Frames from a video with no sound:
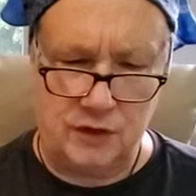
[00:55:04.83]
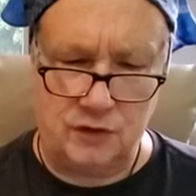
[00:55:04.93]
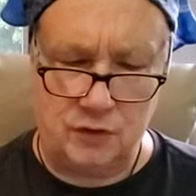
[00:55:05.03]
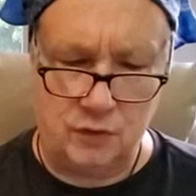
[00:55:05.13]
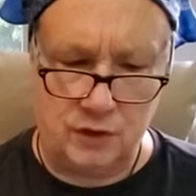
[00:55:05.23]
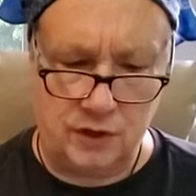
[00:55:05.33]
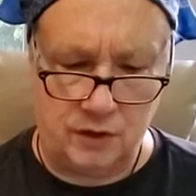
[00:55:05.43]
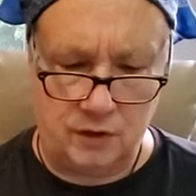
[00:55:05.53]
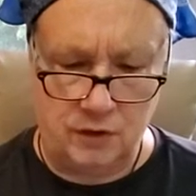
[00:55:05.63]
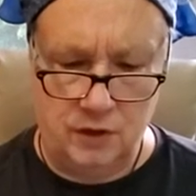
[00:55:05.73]
I don't
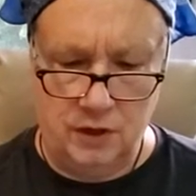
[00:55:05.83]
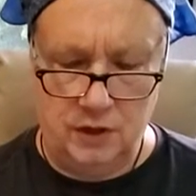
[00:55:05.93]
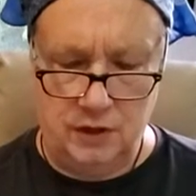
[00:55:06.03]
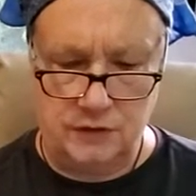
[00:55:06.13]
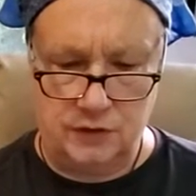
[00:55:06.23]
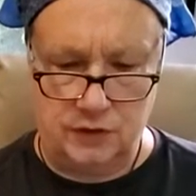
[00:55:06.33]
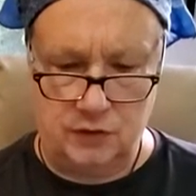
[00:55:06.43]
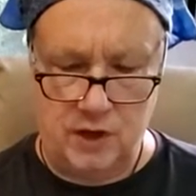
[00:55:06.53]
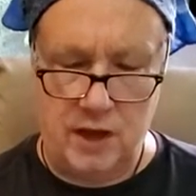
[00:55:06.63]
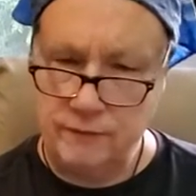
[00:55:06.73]
care. It's like you
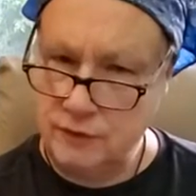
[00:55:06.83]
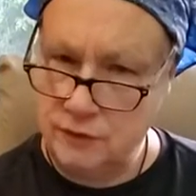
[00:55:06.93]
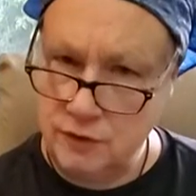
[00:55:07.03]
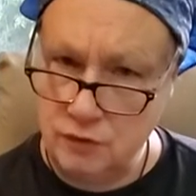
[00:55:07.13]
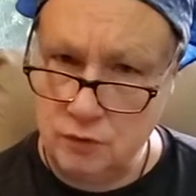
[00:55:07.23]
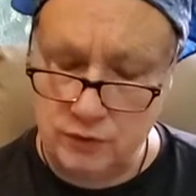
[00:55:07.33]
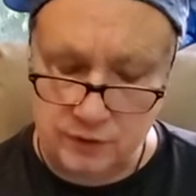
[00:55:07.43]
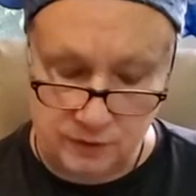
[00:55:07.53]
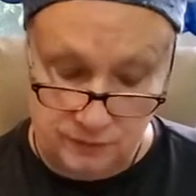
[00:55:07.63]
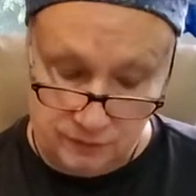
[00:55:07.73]
have to deal with
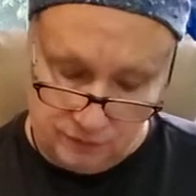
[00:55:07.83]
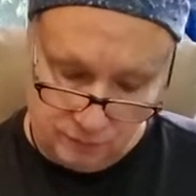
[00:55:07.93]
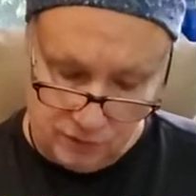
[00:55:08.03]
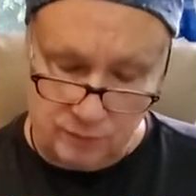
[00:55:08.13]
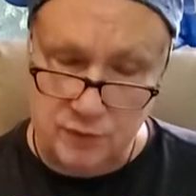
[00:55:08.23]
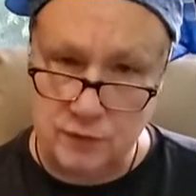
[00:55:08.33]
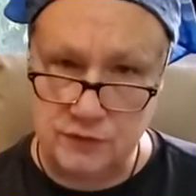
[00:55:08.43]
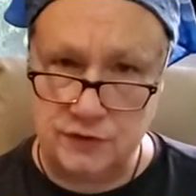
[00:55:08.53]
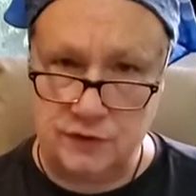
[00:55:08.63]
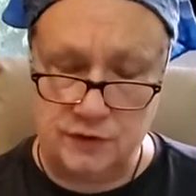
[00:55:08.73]
it. This could be a
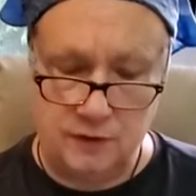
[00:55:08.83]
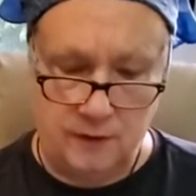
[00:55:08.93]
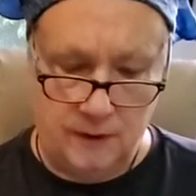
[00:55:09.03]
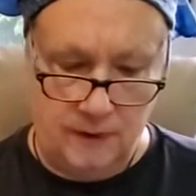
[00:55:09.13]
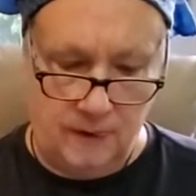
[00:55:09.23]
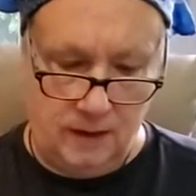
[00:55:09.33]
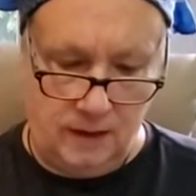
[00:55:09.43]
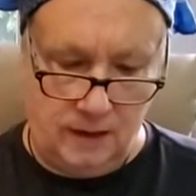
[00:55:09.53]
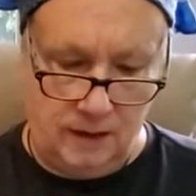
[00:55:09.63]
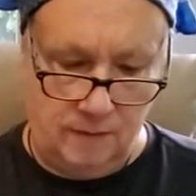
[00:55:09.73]
person.
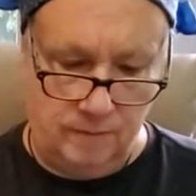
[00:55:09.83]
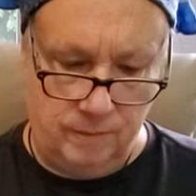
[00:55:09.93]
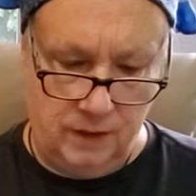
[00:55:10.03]
But